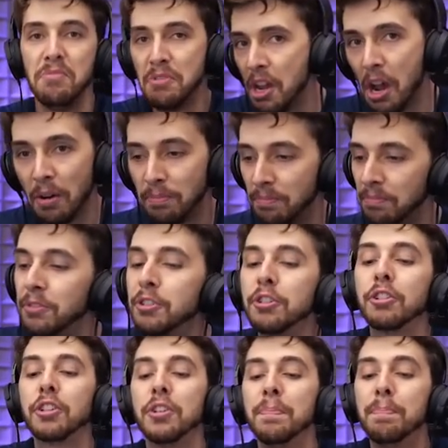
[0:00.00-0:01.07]
yeah,
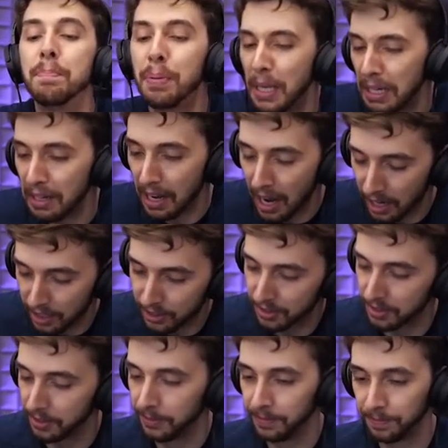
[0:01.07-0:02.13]
just completely
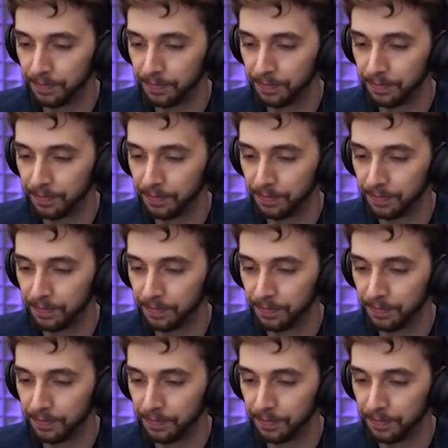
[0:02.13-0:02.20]
axed.